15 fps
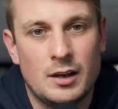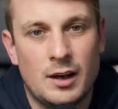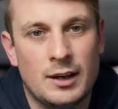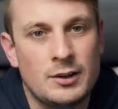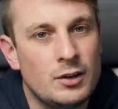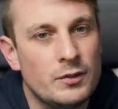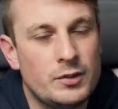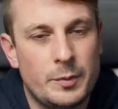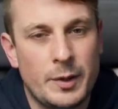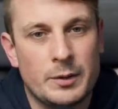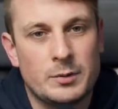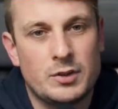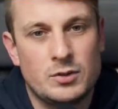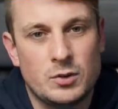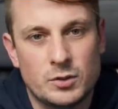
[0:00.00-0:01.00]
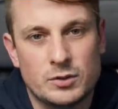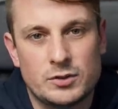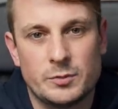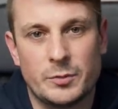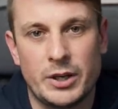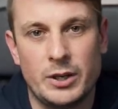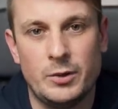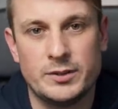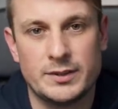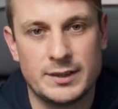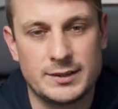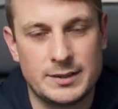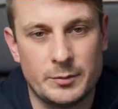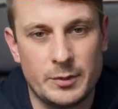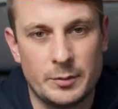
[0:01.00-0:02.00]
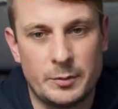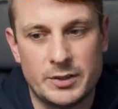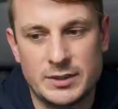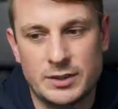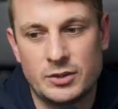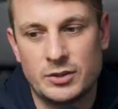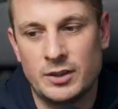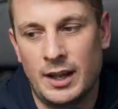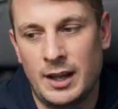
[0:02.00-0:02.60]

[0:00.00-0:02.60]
I'd love to be able to talk to somebody who's in a similar position,